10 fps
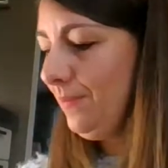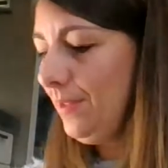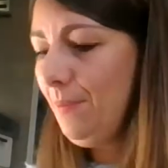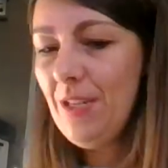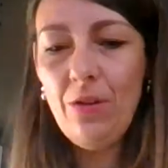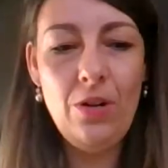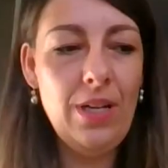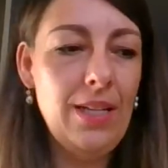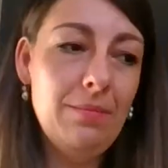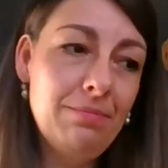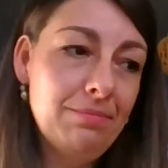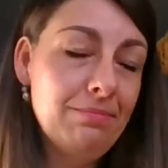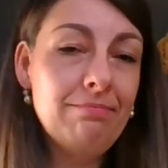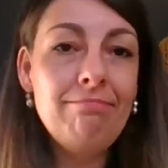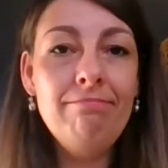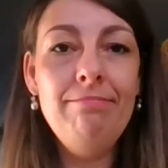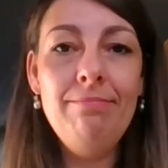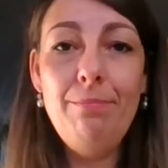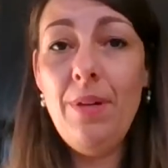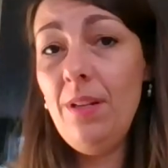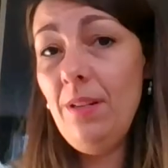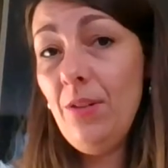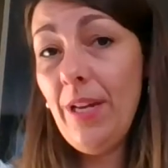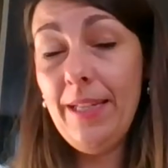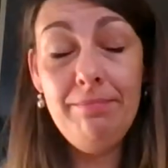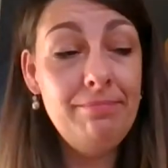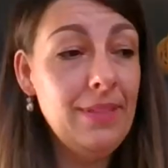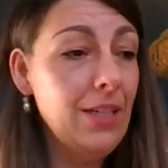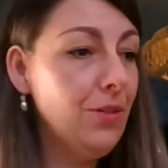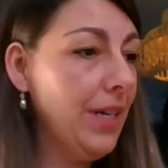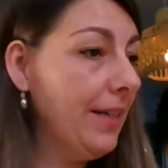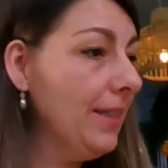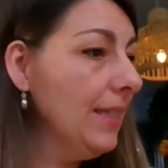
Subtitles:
Bit early, but okay, I don't care.